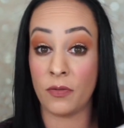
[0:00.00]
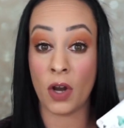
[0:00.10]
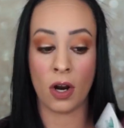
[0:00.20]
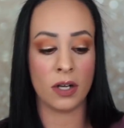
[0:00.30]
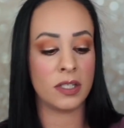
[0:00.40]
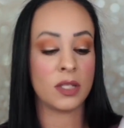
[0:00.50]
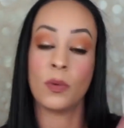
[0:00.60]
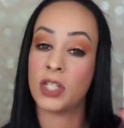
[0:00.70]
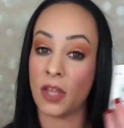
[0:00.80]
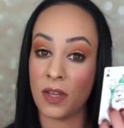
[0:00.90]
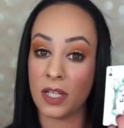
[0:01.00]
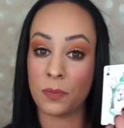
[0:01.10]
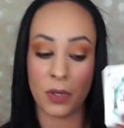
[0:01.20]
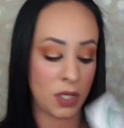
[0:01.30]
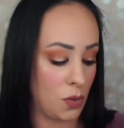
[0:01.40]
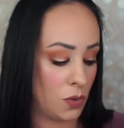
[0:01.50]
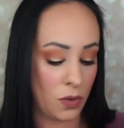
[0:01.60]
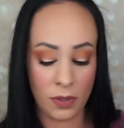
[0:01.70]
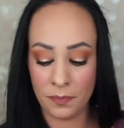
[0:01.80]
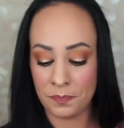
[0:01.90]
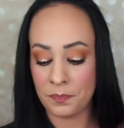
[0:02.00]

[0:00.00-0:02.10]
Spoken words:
cards, which I think is pretty cool.